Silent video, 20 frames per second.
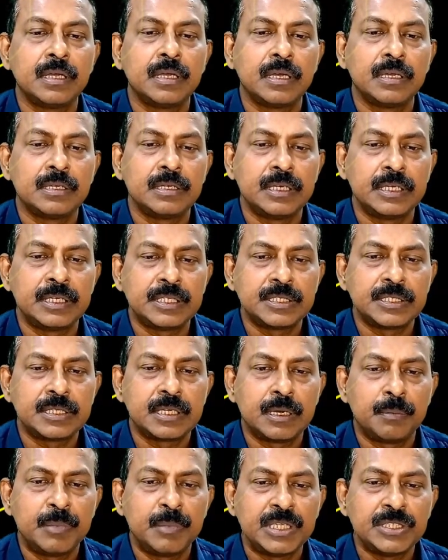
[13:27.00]
it is
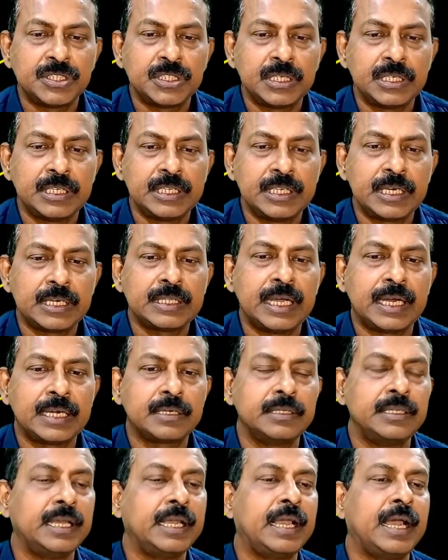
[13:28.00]
mentioned here that
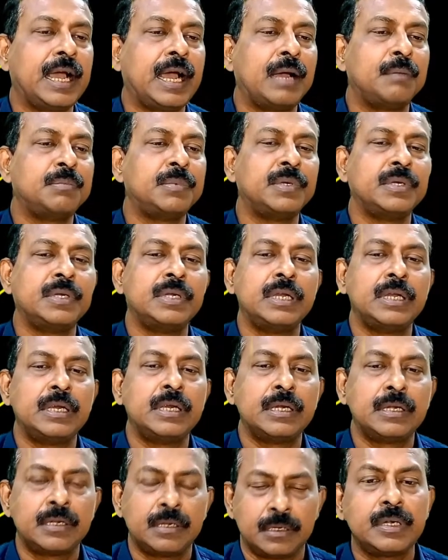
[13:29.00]
they have
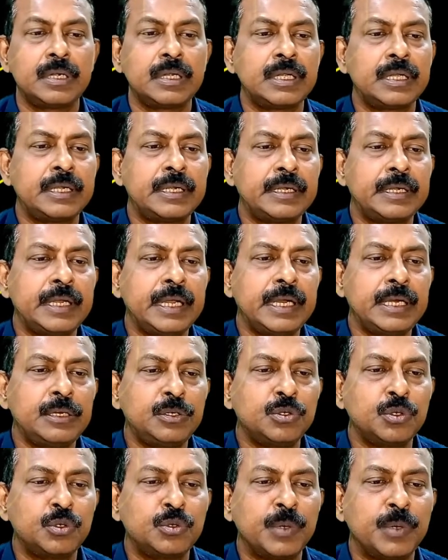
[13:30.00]
10 to
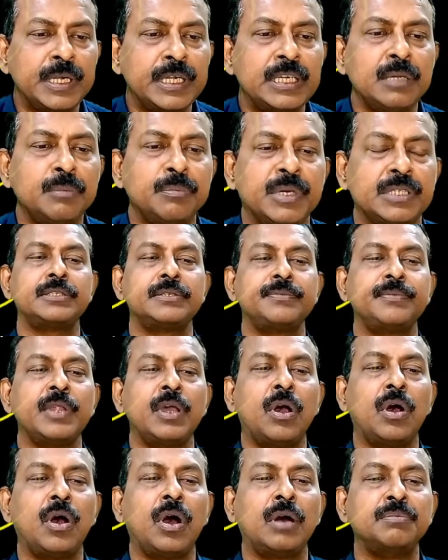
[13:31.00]
20%
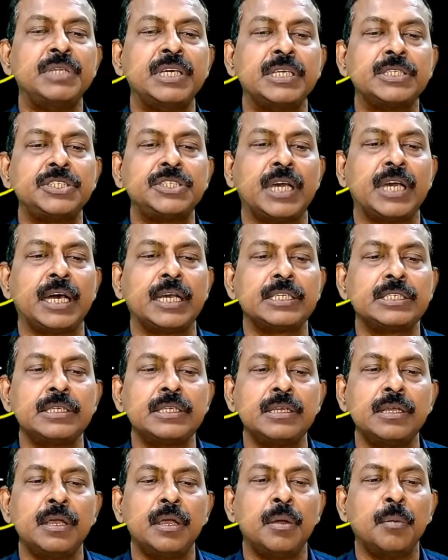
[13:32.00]
of their charge
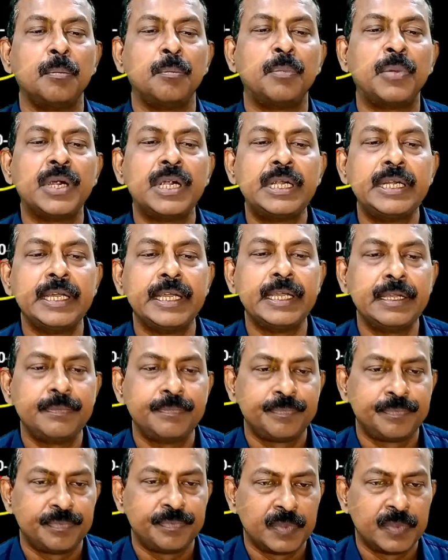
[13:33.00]
per day
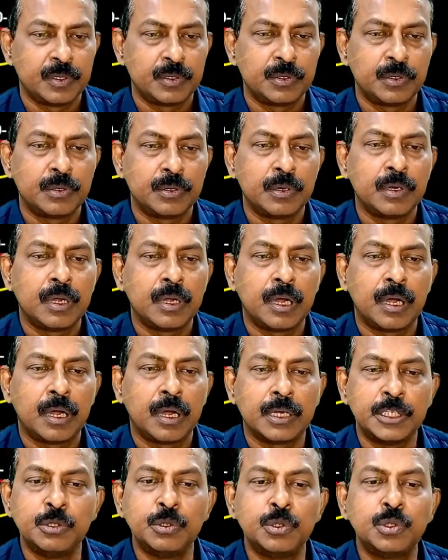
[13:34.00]

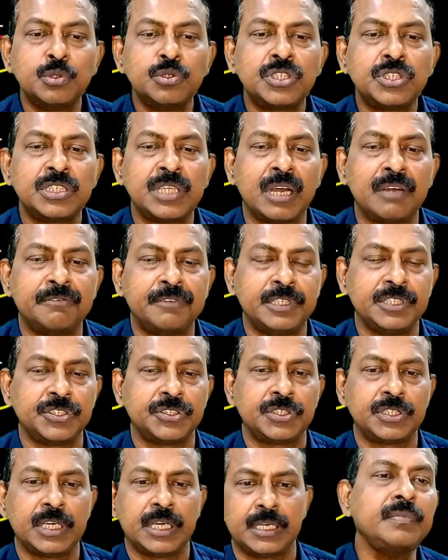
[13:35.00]
due to
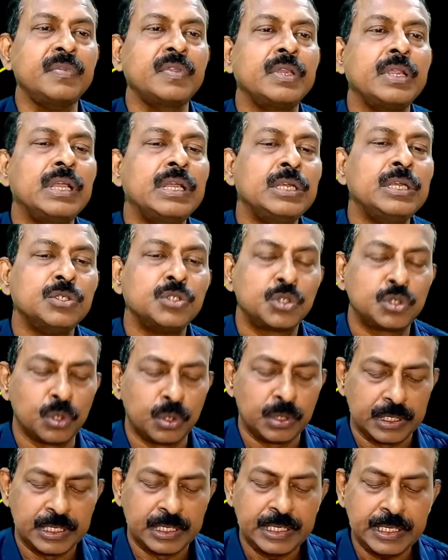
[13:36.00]
self-discharge. So
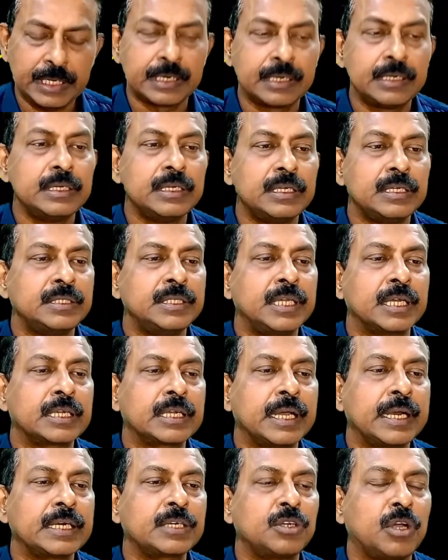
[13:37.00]
here the
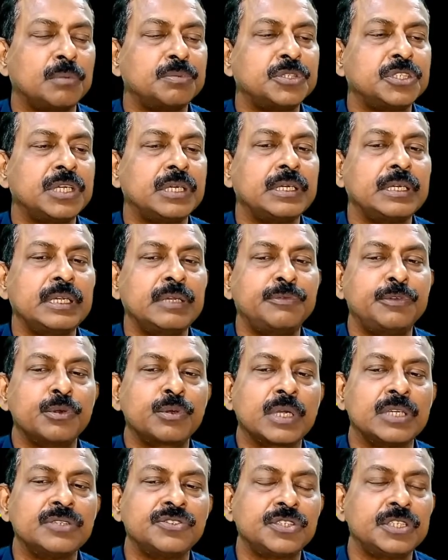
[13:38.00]
correct option, if you
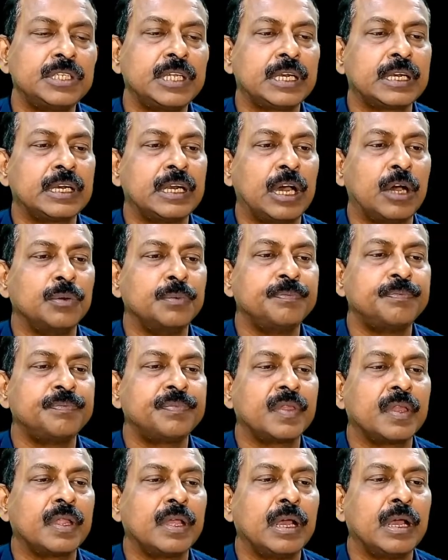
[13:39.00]
consider now
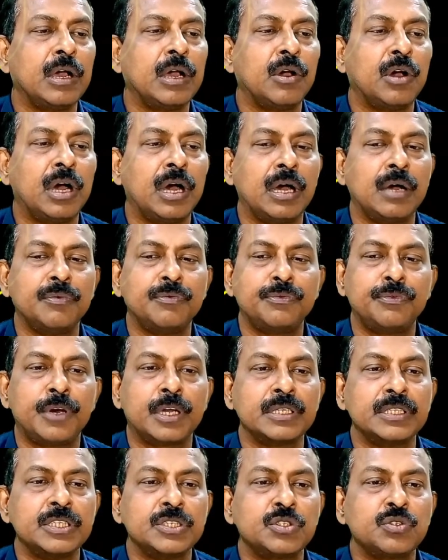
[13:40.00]
for
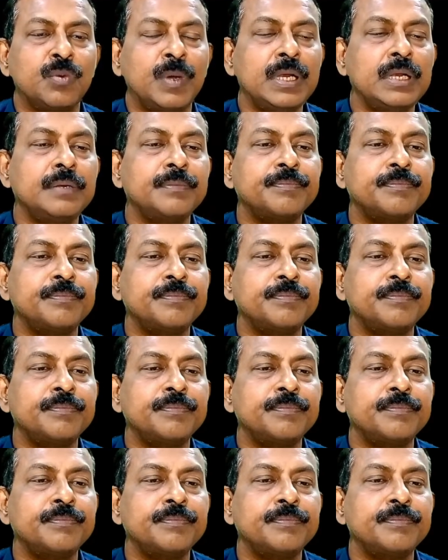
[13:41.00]
this one,